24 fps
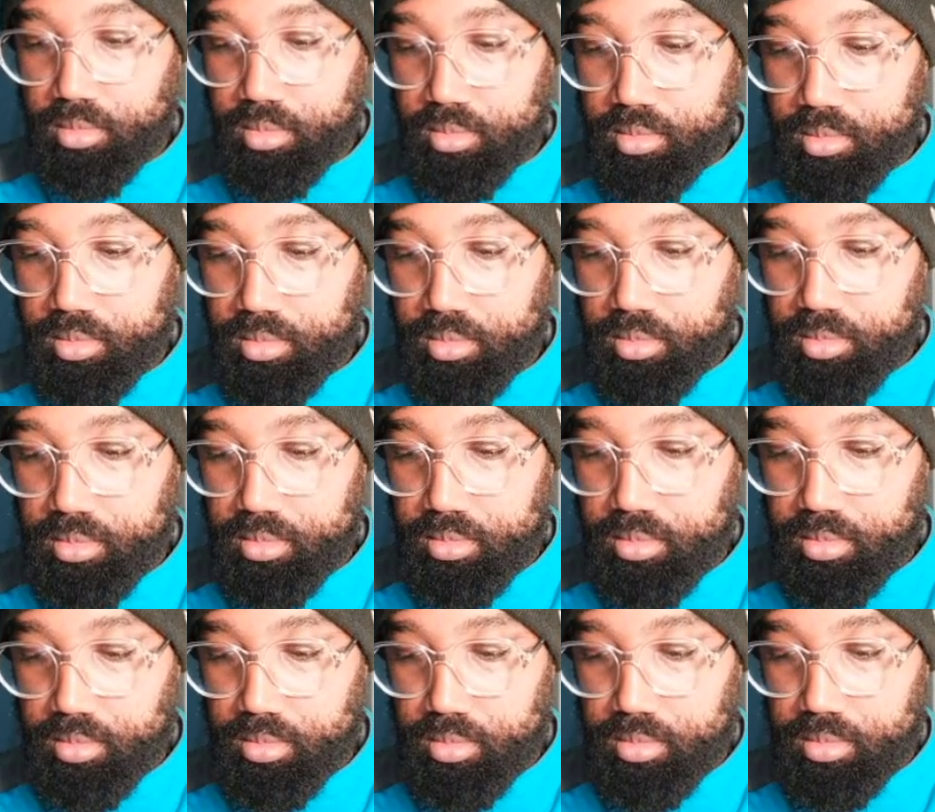
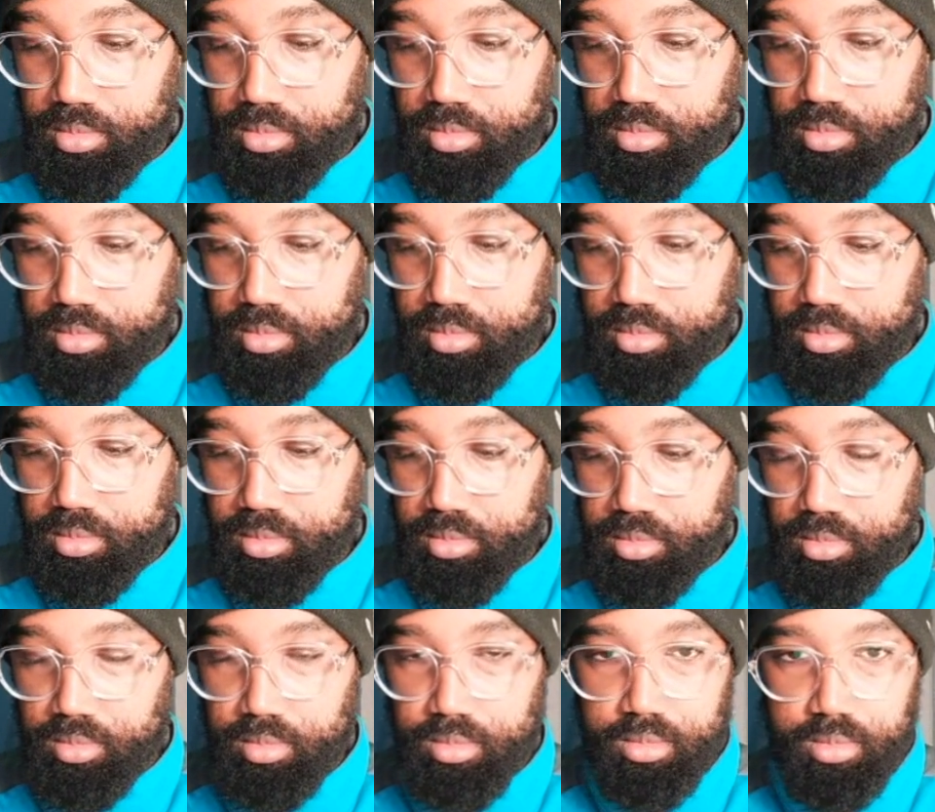
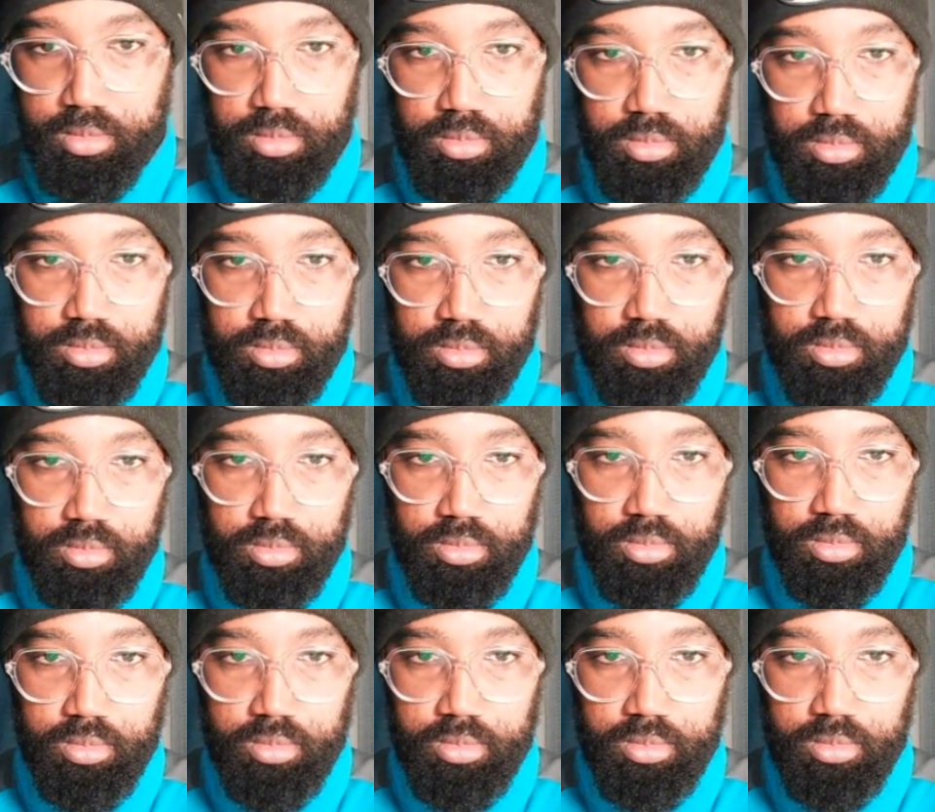
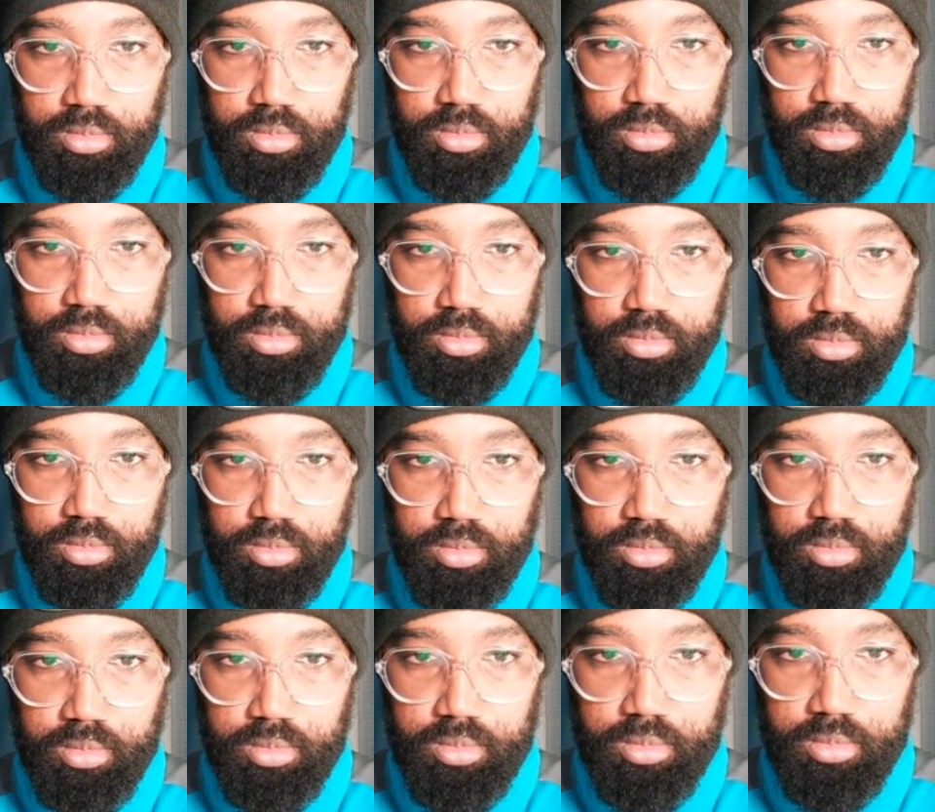
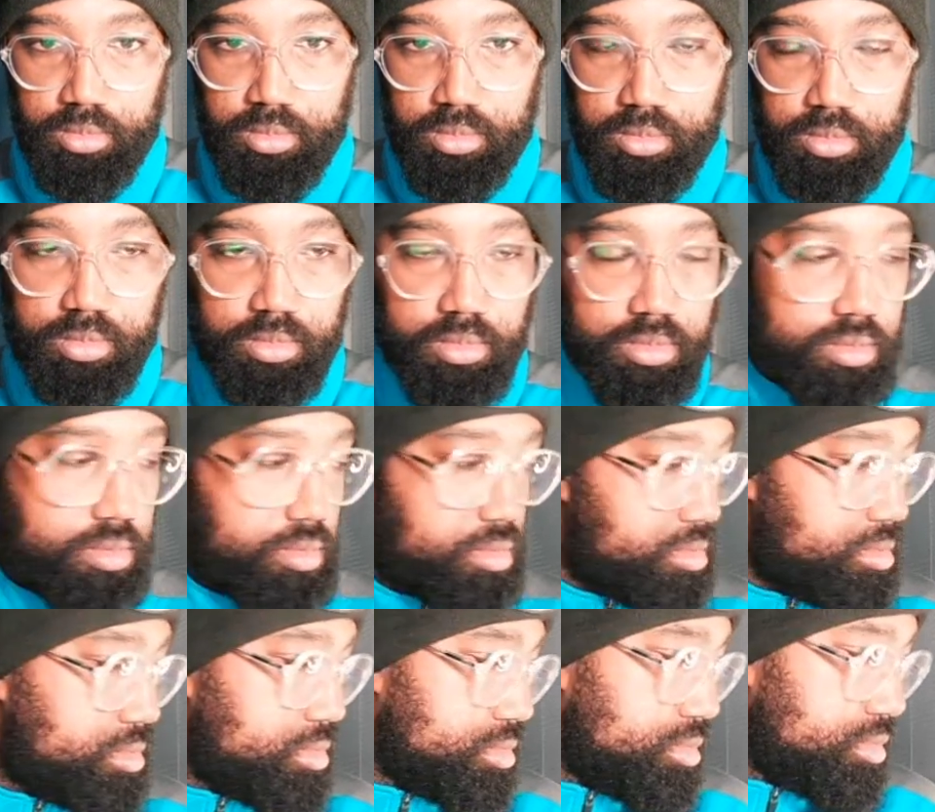
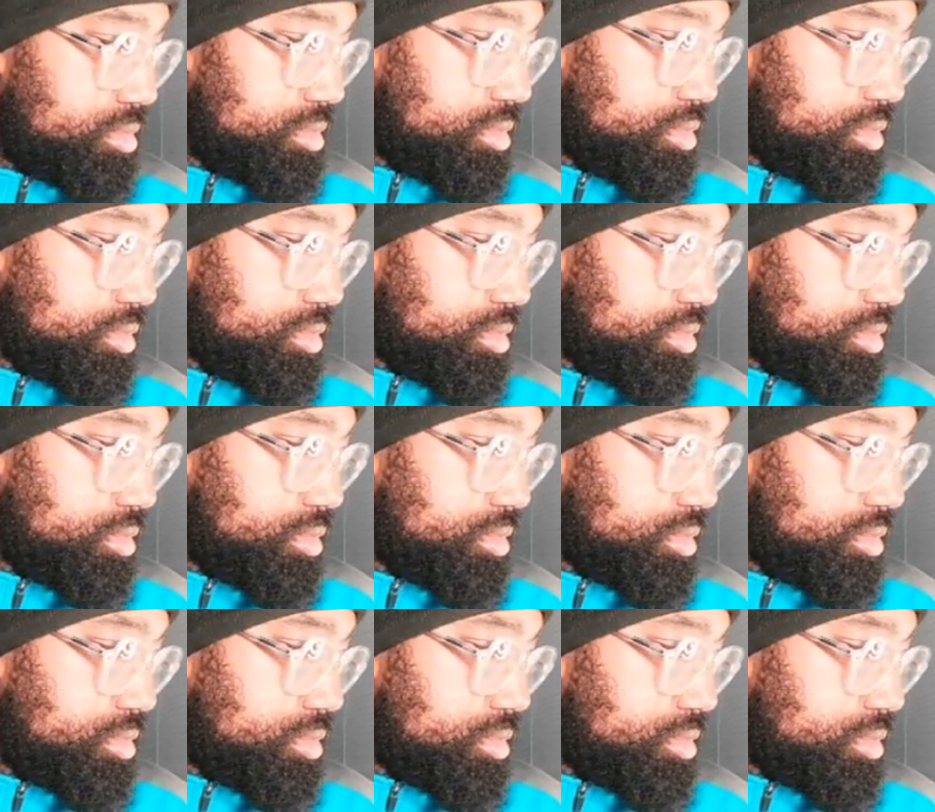No words are spoken by the person on screen.